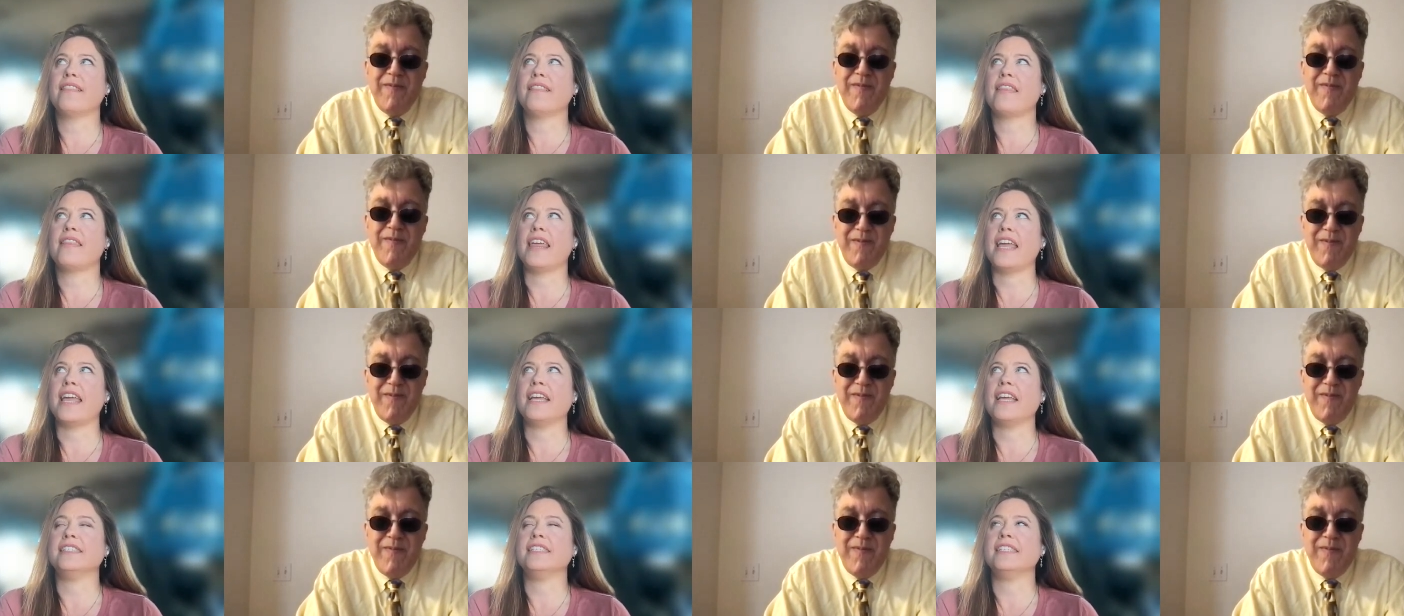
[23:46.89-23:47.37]

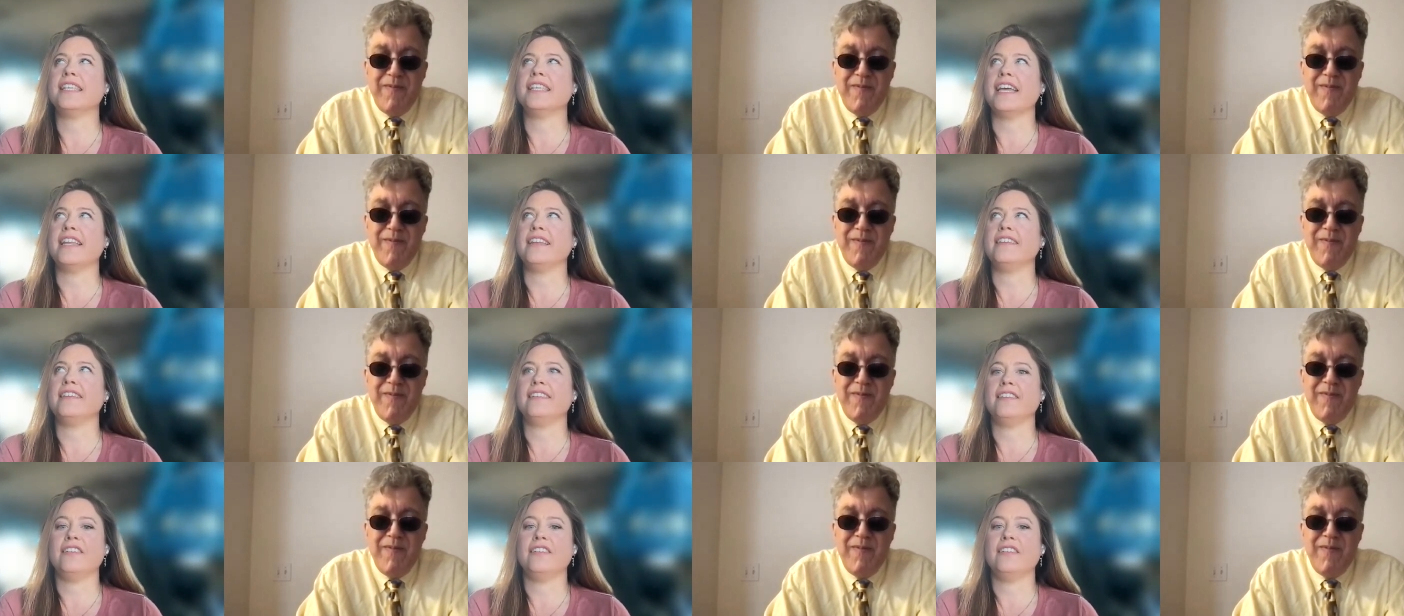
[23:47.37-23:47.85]
Speaker 1: things
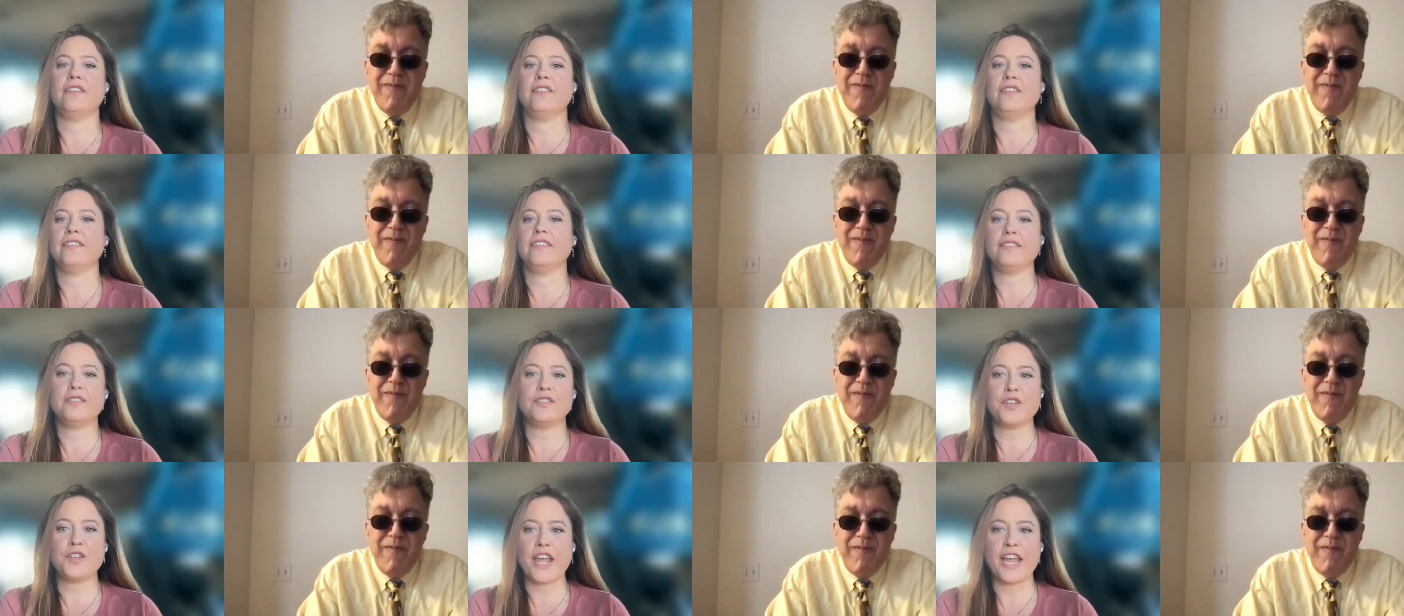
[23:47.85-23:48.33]
that
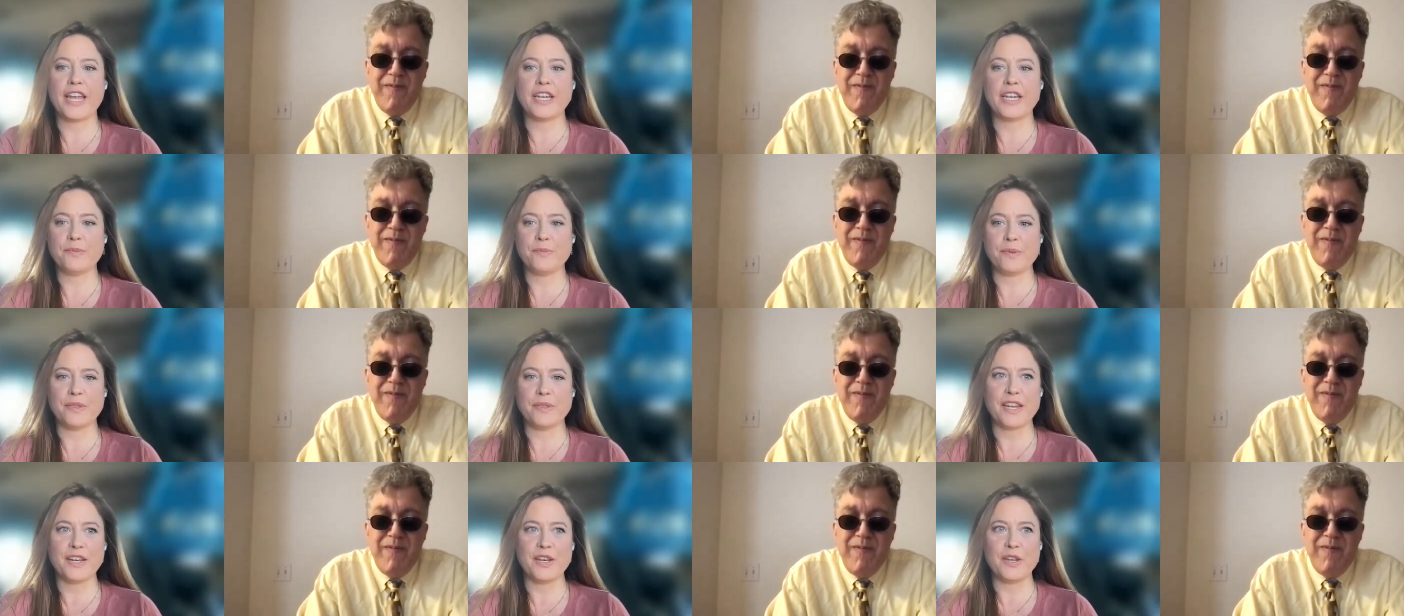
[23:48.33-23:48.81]

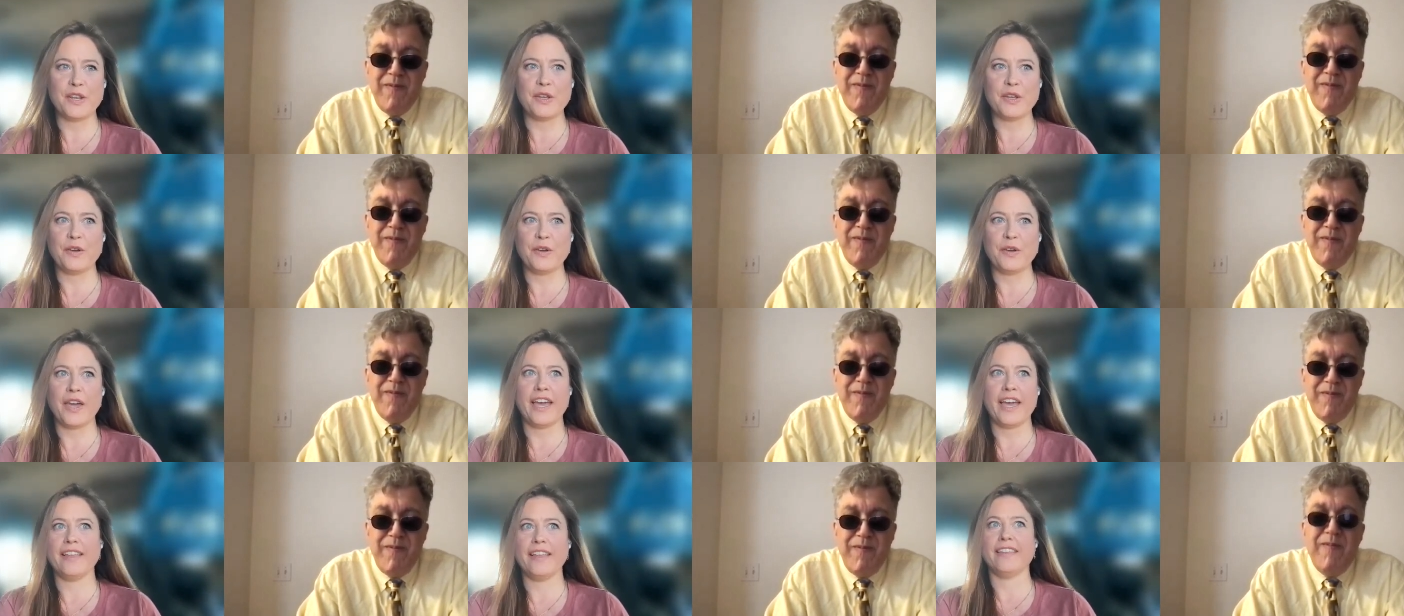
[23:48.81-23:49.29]
change but then you
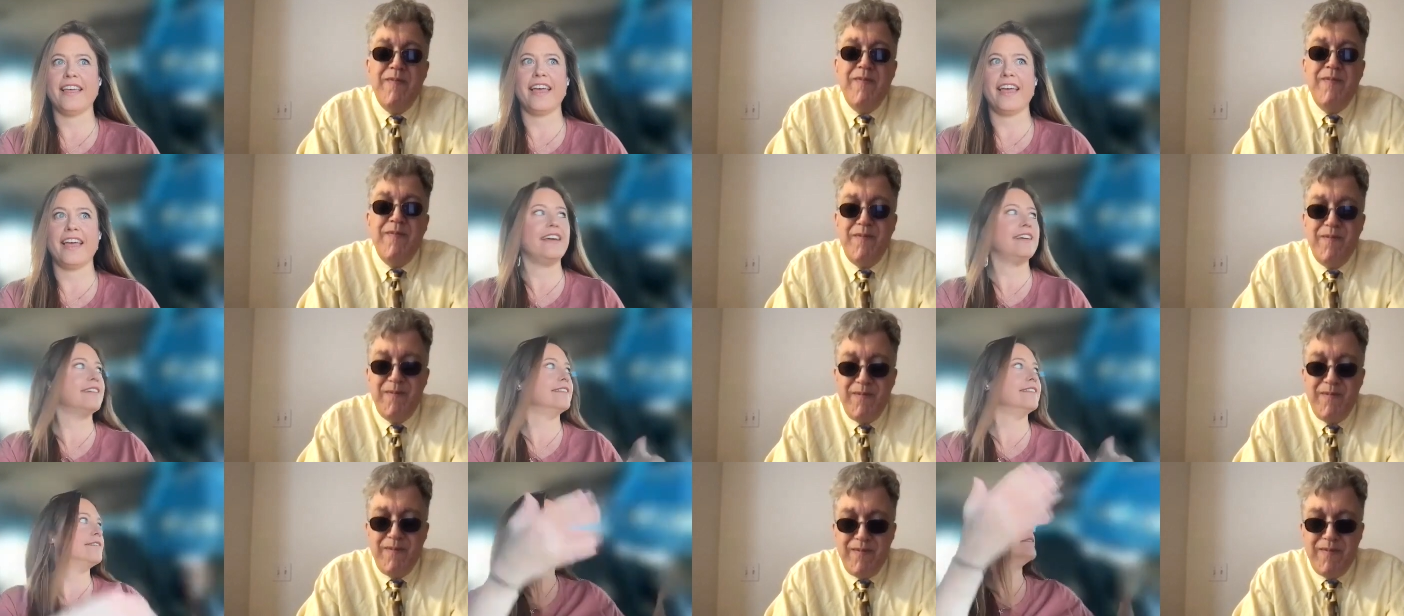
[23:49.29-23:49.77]
get
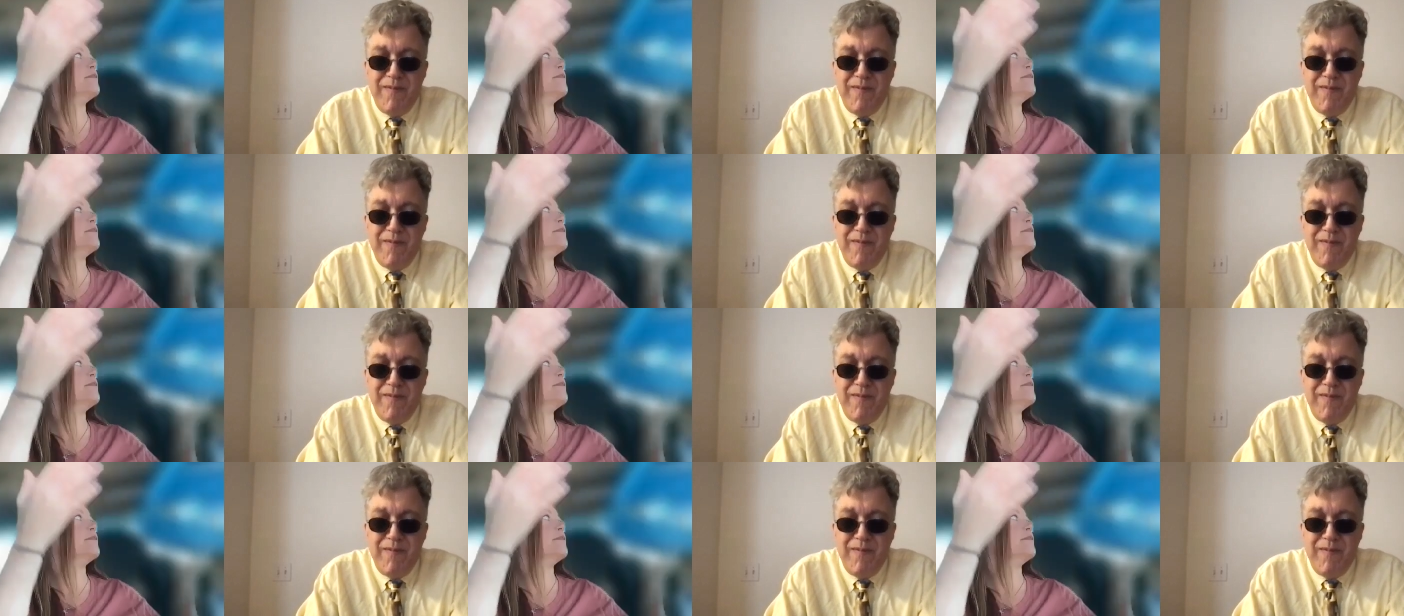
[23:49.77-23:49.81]
like